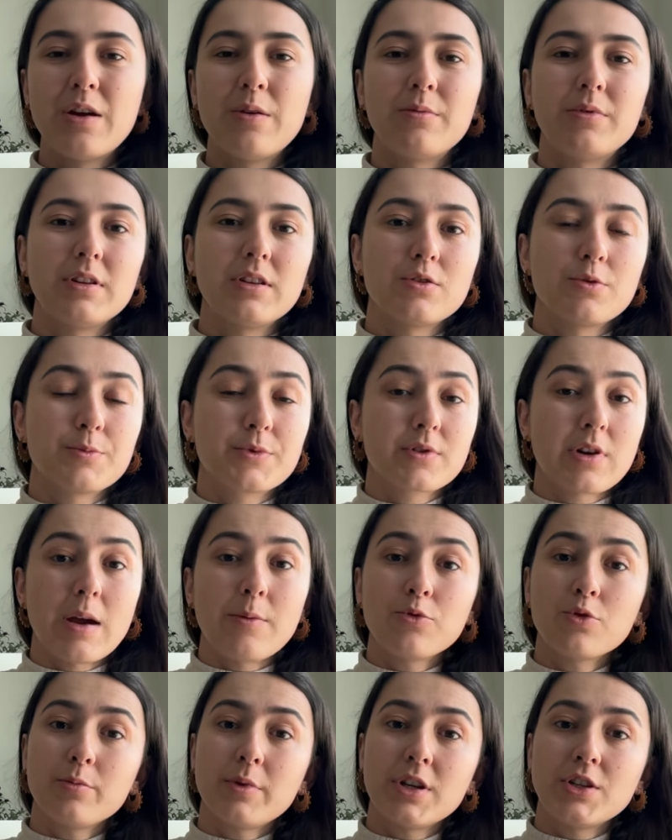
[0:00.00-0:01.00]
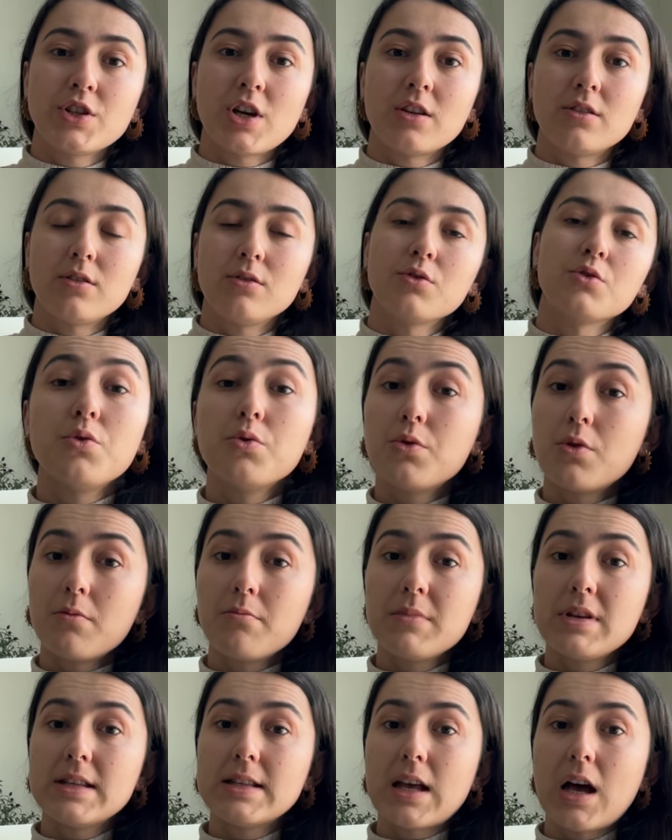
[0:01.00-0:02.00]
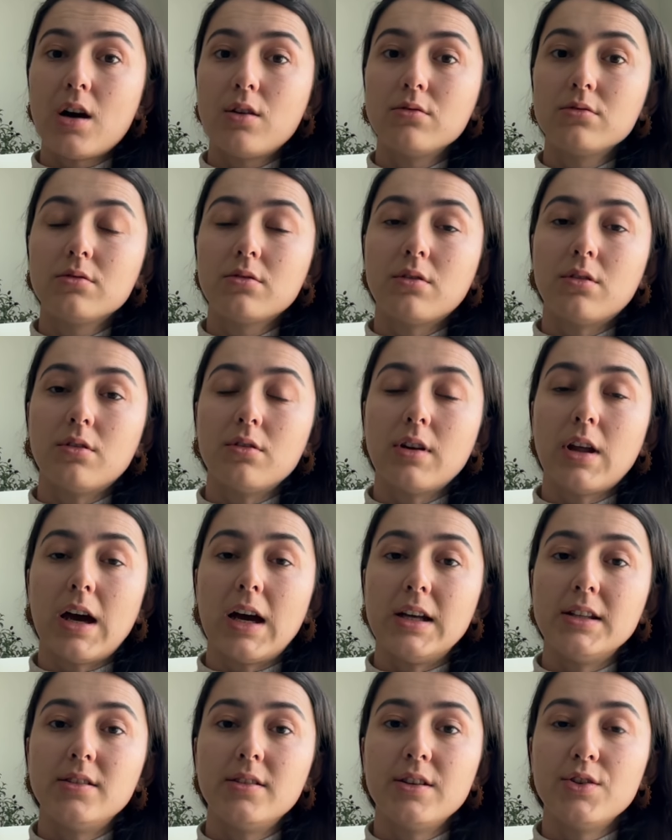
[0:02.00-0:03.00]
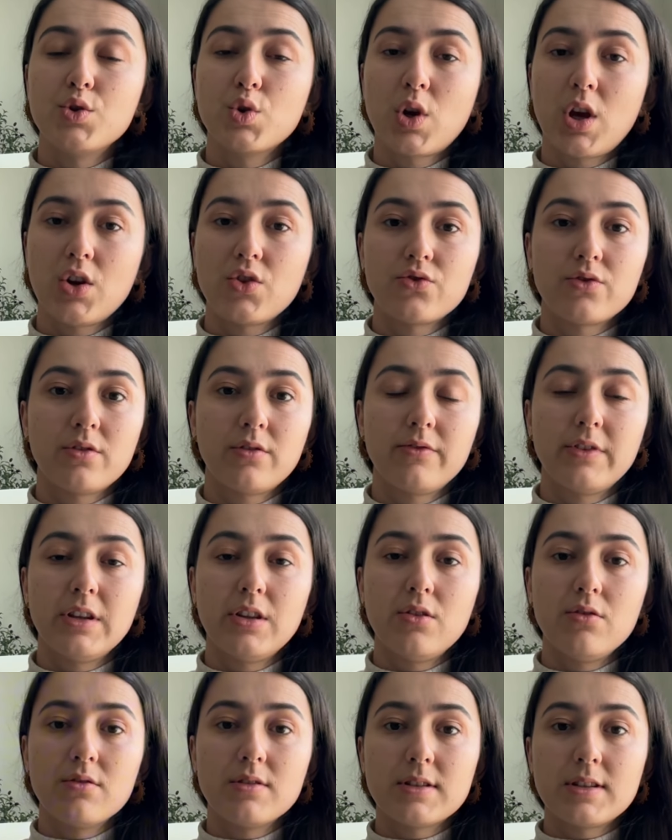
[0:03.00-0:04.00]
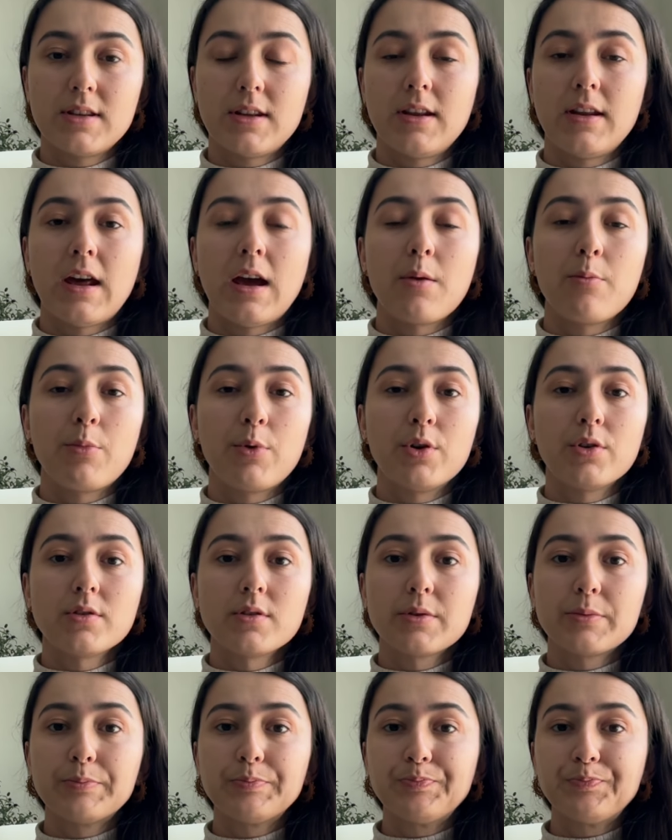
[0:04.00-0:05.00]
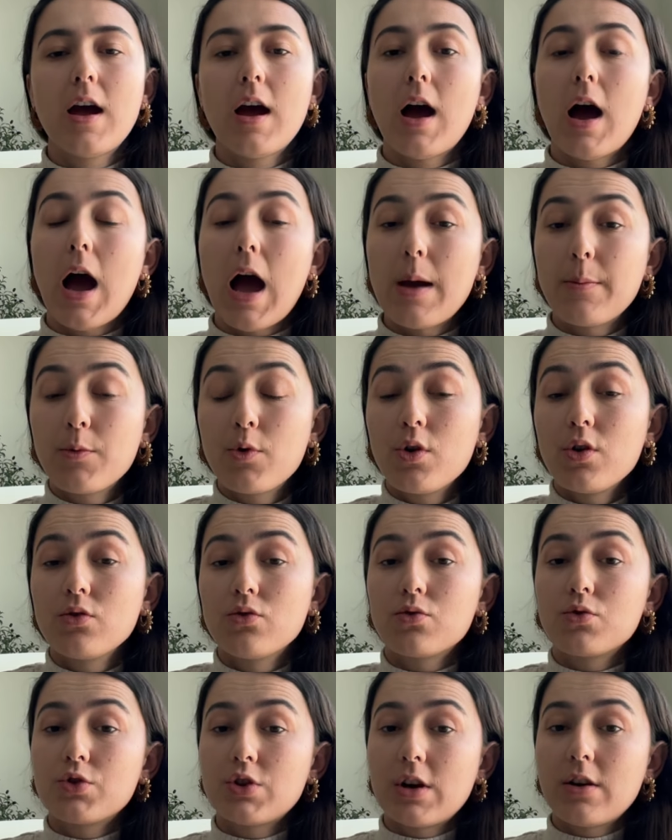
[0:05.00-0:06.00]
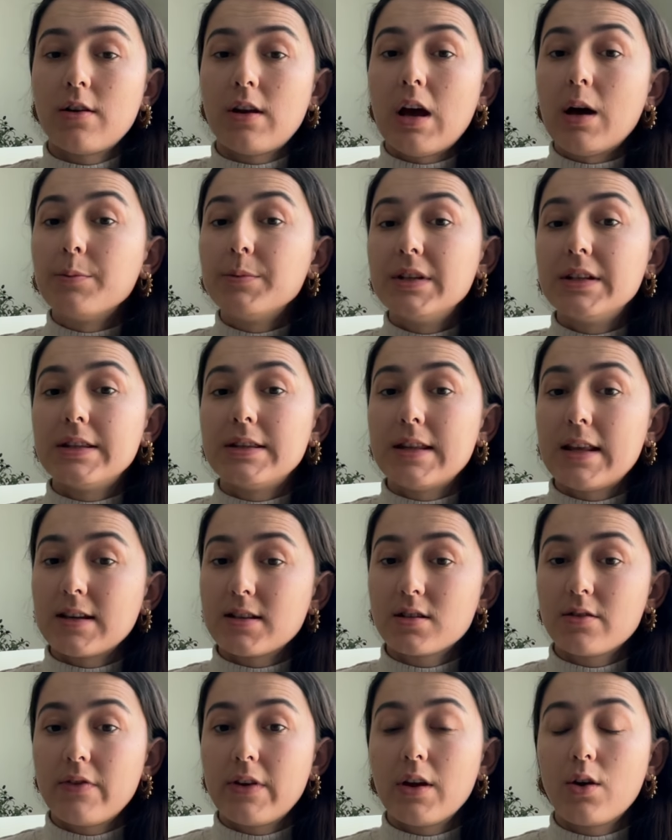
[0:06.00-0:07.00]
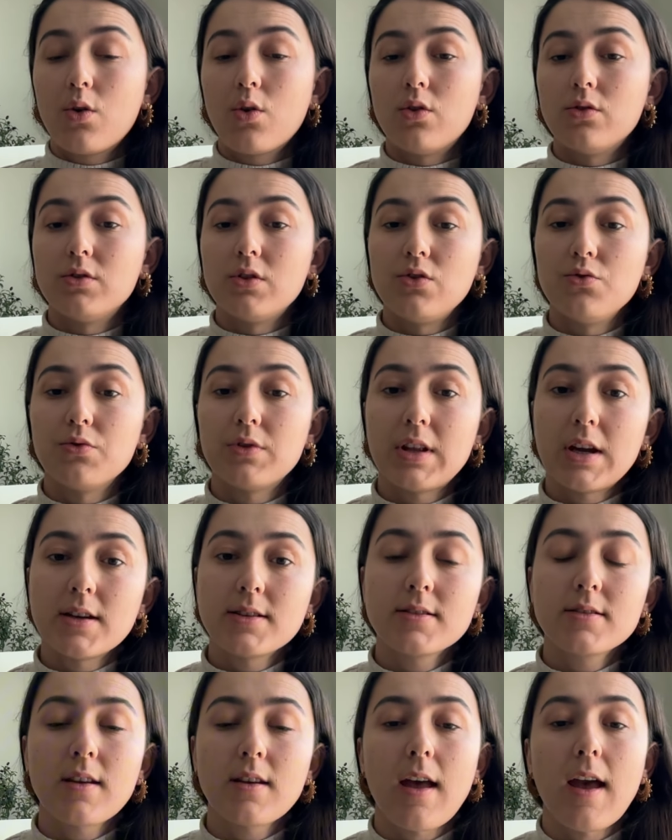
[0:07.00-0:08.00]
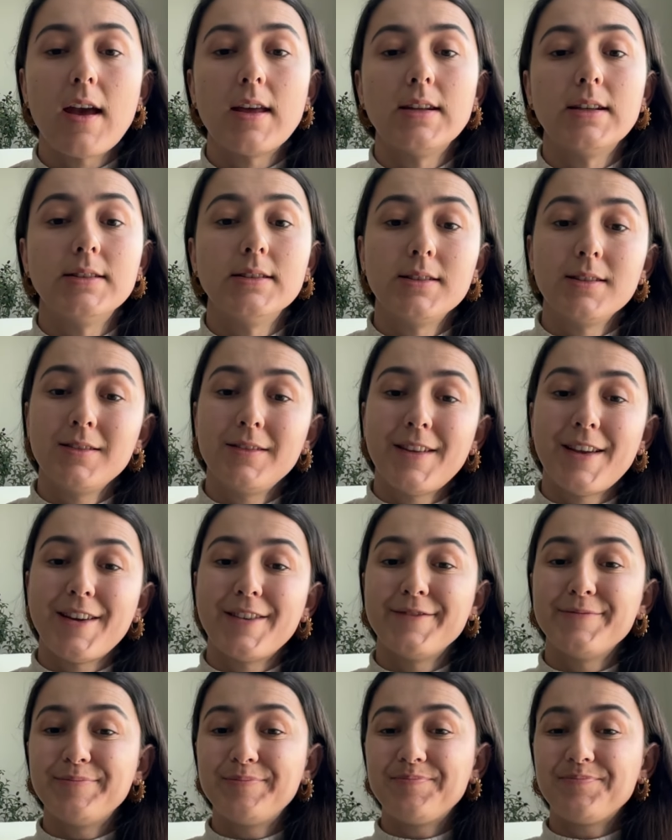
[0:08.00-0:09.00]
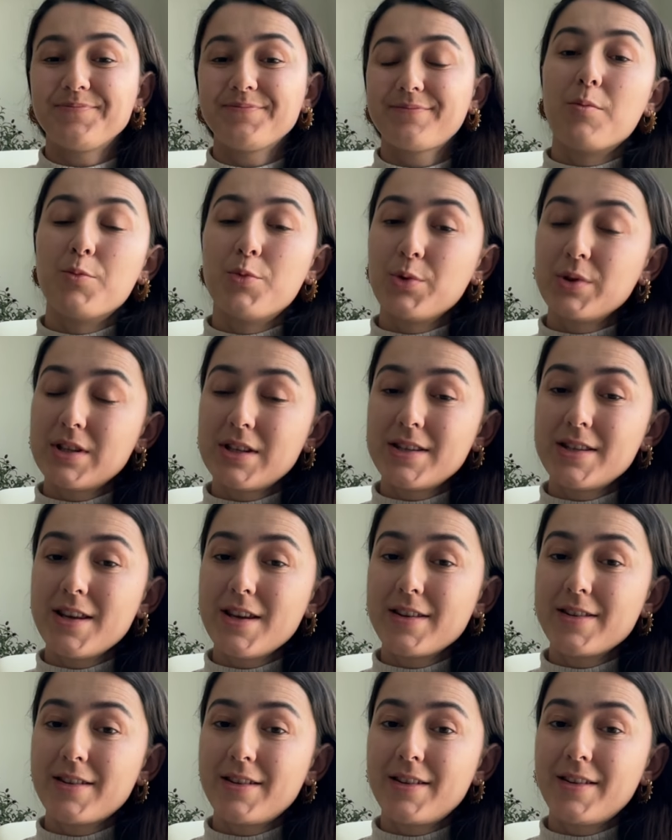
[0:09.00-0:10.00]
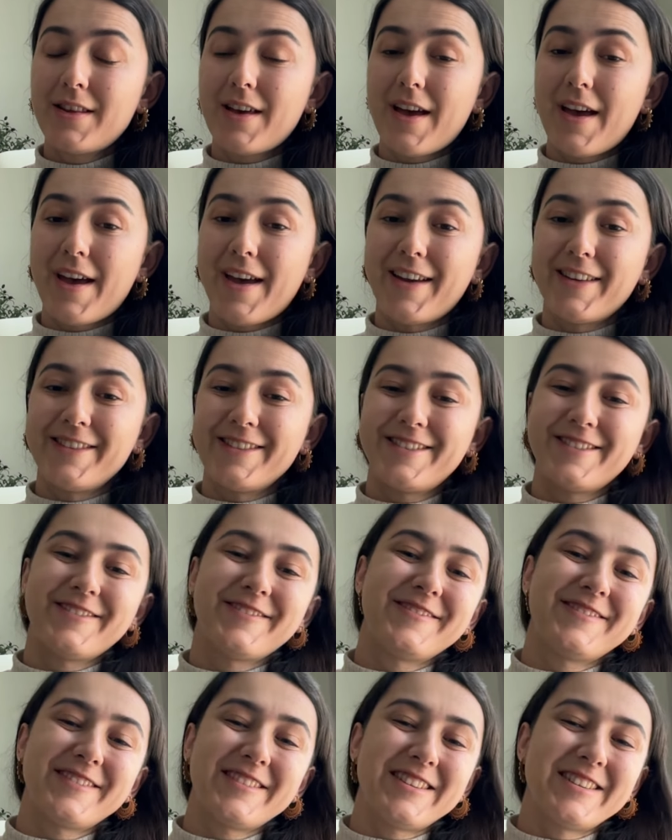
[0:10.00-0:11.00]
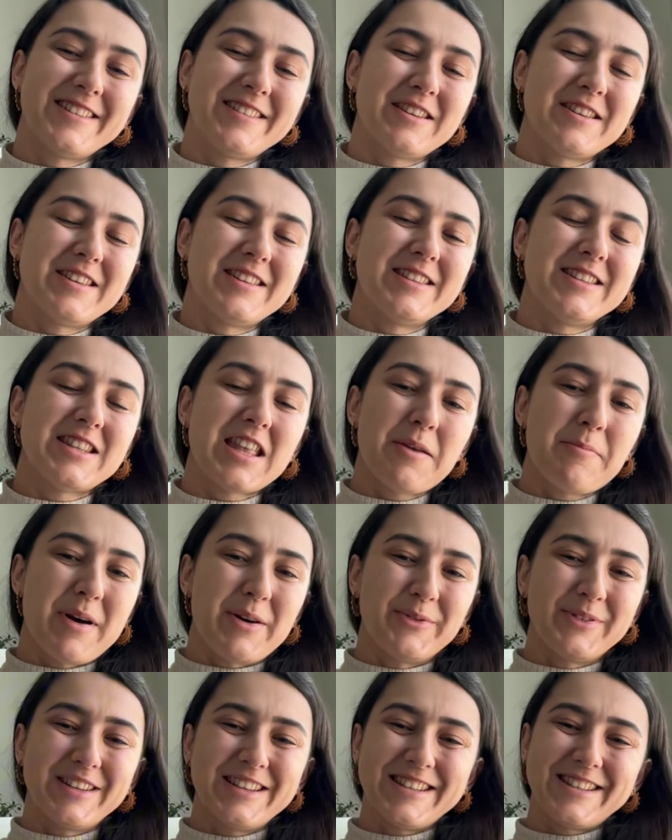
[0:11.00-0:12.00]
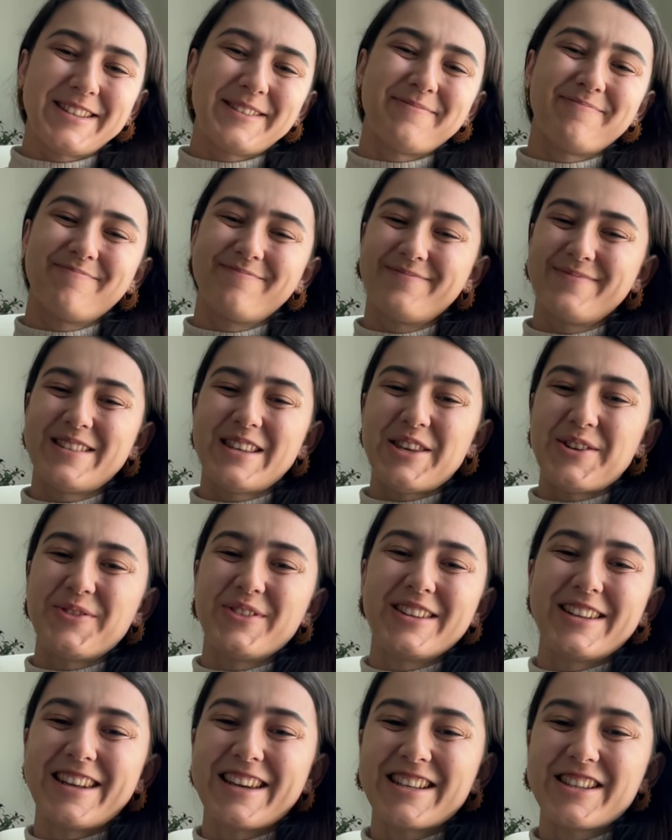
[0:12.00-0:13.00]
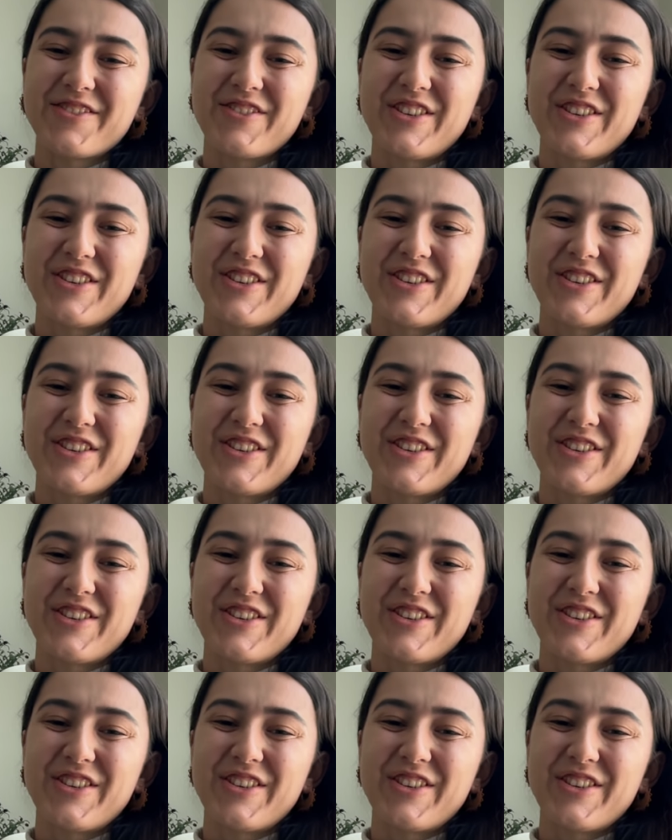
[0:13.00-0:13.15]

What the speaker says: please subscribe to my channel so you don't miss out on other educational videos that I post. I'm going to share an update next week on the new task, and until then, boost the signal and stay boundless. See you in the next